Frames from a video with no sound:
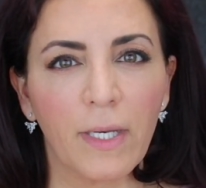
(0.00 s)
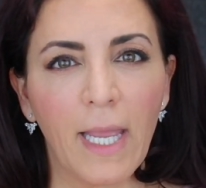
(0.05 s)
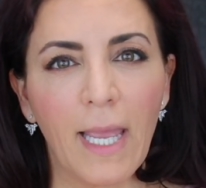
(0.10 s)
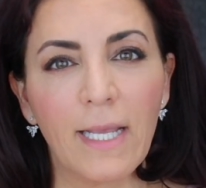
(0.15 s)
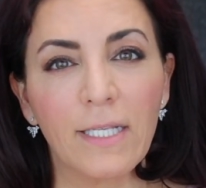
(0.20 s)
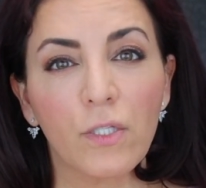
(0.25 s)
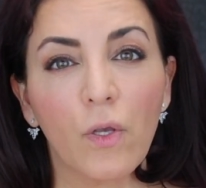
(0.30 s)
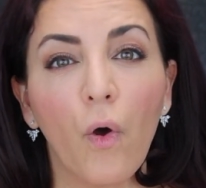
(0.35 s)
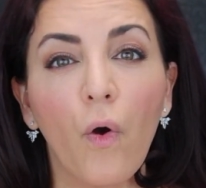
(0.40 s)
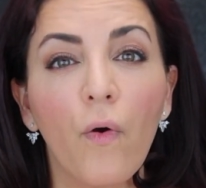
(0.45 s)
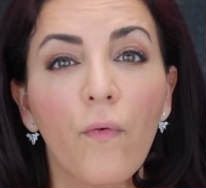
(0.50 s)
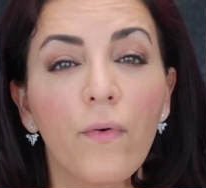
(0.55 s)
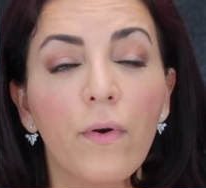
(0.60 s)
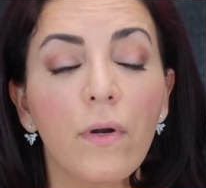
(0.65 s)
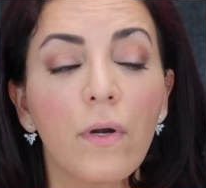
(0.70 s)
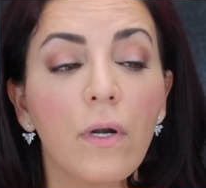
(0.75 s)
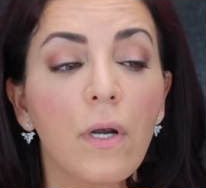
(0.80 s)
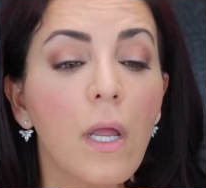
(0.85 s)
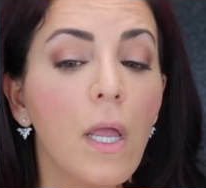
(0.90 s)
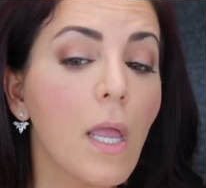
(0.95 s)
It has
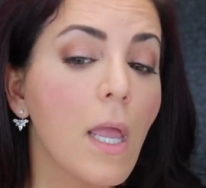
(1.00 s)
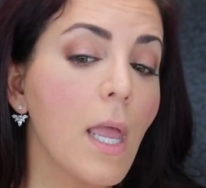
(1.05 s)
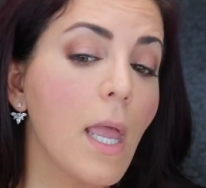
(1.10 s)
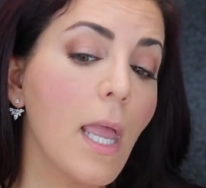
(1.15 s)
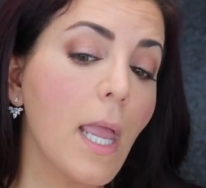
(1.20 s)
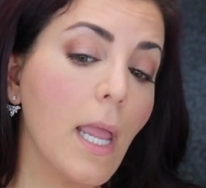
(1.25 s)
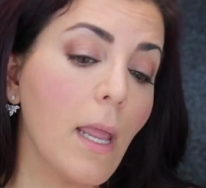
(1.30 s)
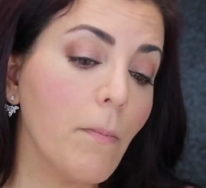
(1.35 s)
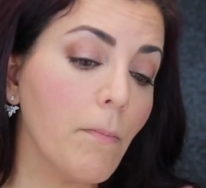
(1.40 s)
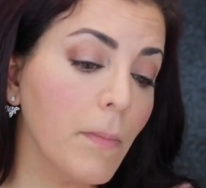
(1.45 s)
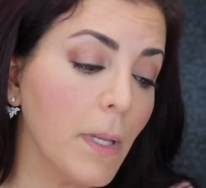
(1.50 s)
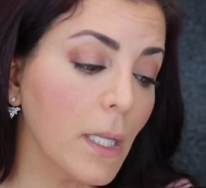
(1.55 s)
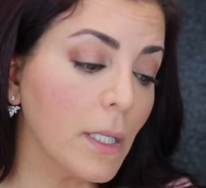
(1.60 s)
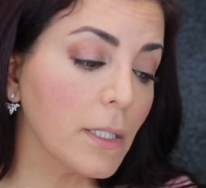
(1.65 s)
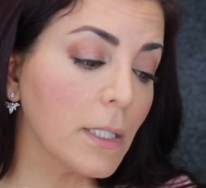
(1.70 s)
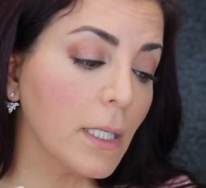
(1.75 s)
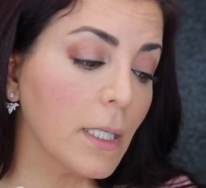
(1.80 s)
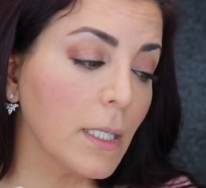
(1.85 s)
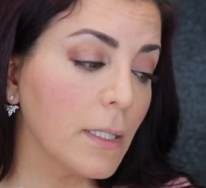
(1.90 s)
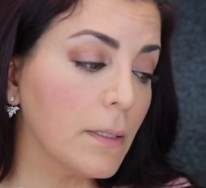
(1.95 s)
over 1.2
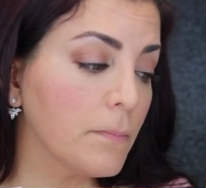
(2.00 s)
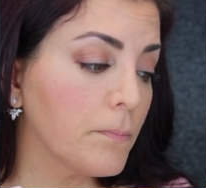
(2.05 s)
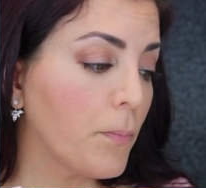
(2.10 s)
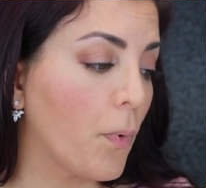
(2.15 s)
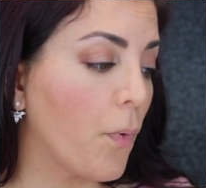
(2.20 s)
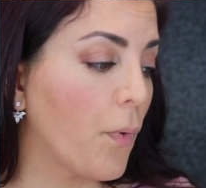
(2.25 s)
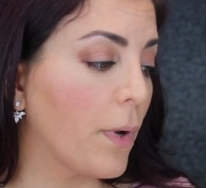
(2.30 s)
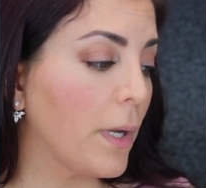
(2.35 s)
million